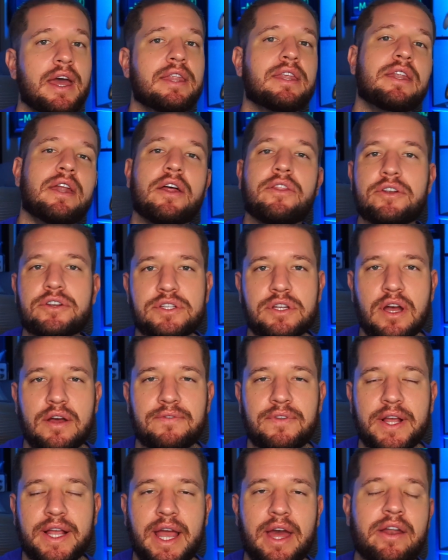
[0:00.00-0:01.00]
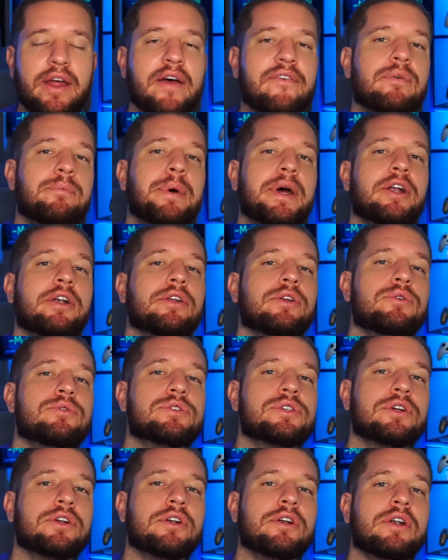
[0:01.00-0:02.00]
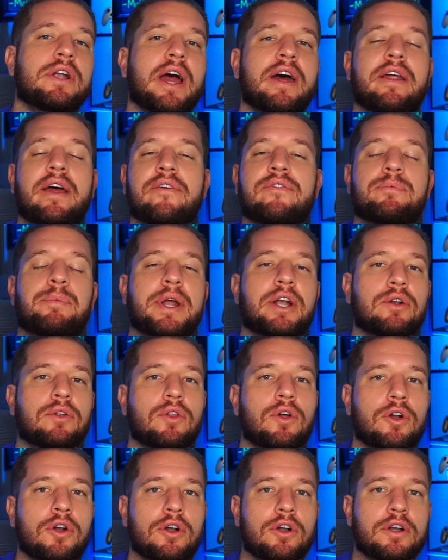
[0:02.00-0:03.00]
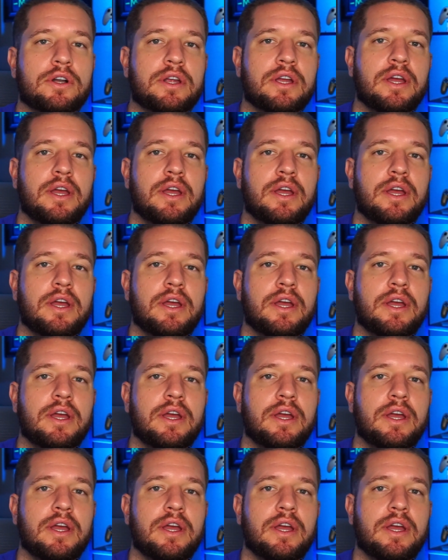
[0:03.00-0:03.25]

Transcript: then other stuff like how to have a better user, how to have a better lurk.